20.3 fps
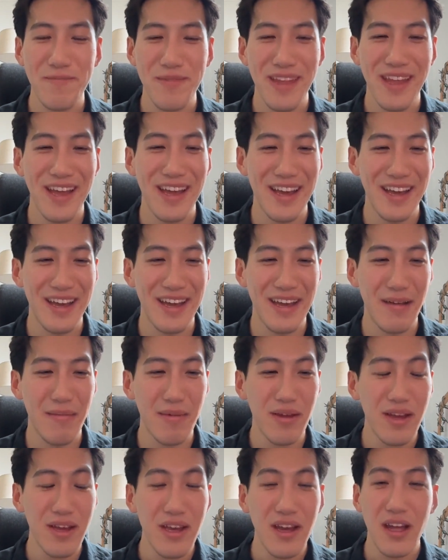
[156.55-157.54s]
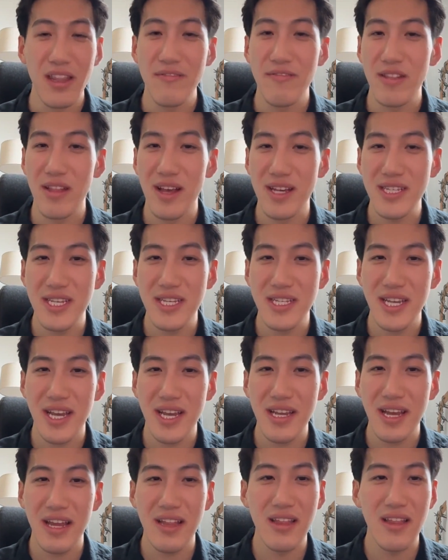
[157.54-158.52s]
On the velocity side,
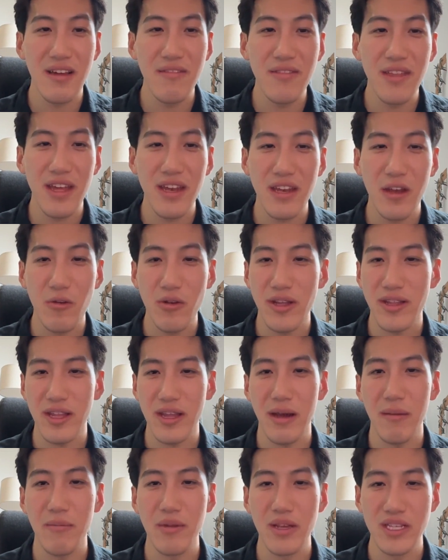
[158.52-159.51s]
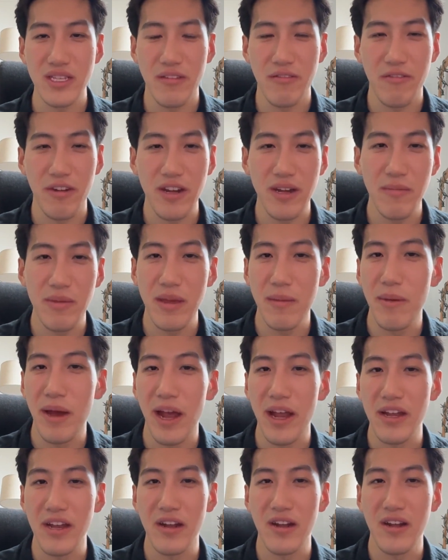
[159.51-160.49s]
I love that no one at the company is afraid to be a
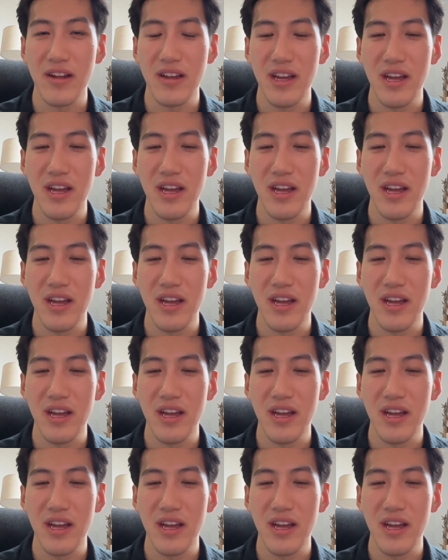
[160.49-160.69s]
pioneer.